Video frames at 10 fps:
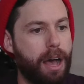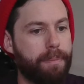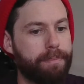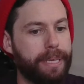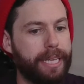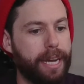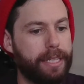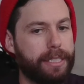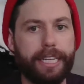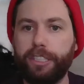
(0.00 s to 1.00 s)

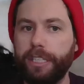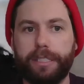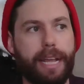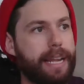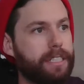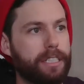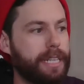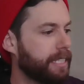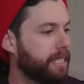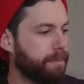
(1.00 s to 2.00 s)
because it just
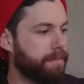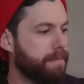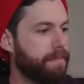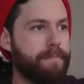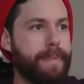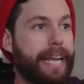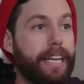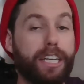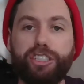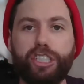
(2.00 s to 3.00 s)
ends up
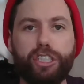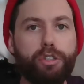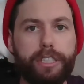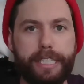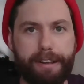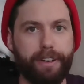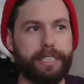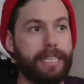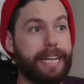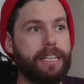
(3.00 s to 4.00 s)
making a huge
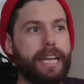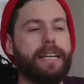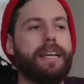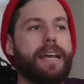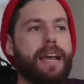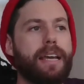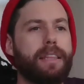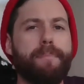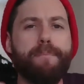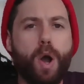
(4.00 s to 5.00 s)
difference in
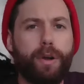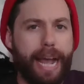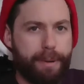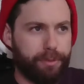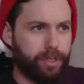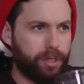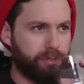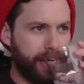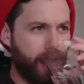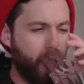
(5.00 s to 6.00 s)
the mocap result,
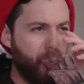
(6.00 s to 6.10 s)
right?